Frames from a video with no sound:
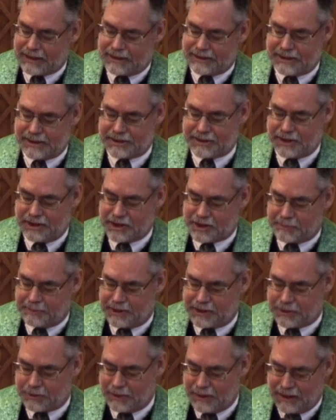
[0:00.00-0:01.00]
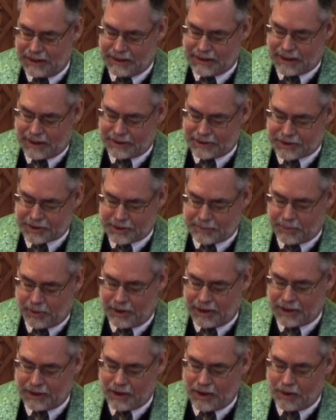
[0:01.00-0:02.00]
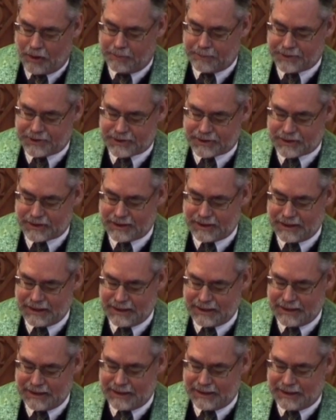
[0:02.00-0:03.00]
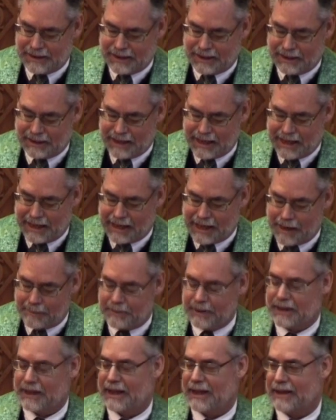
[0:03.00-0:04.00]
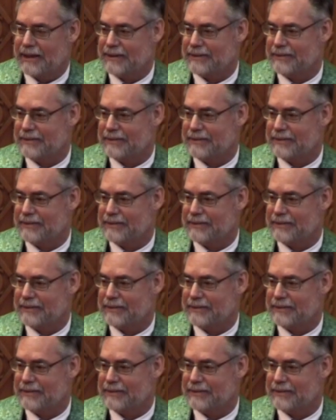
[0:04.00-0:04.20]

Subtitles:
the distance between our disappointed hopes and getting up again.